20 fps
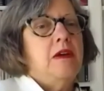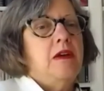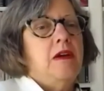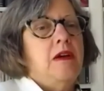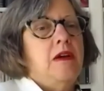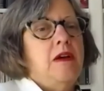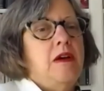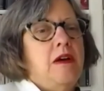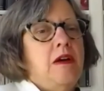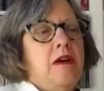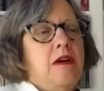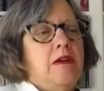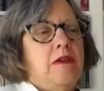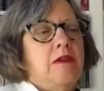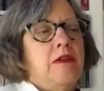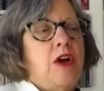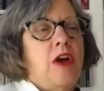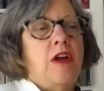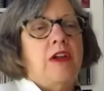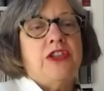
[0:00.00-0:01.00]
and
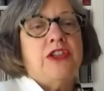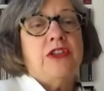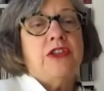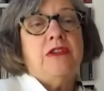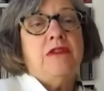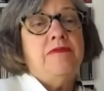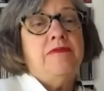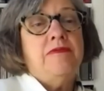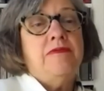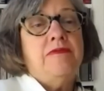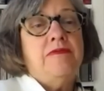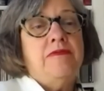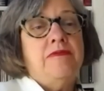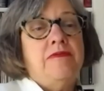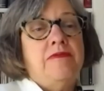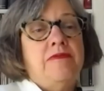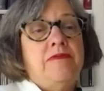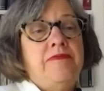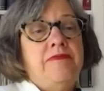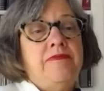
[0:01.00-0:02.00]
welcoming
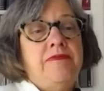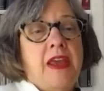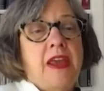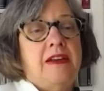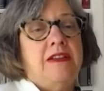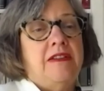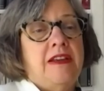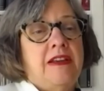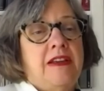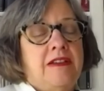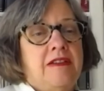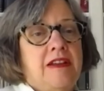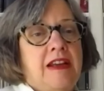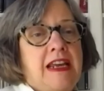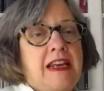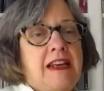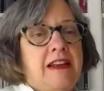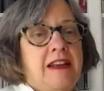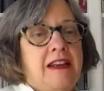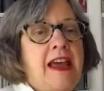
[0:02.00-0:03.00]
culture,
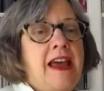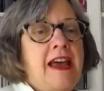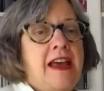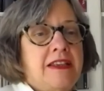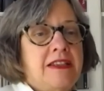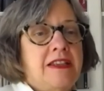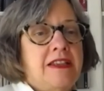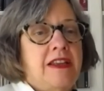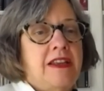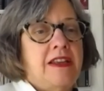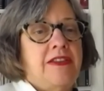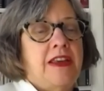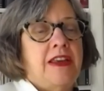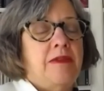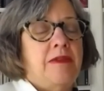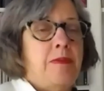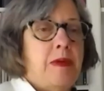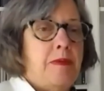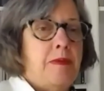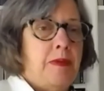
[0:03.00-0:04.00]
and
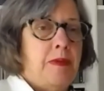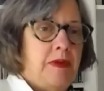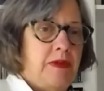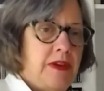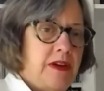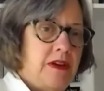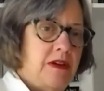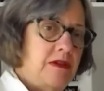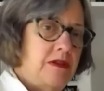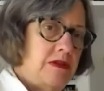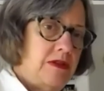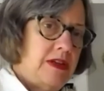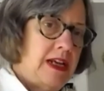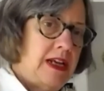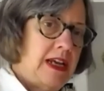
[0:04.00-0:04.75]
it lasts.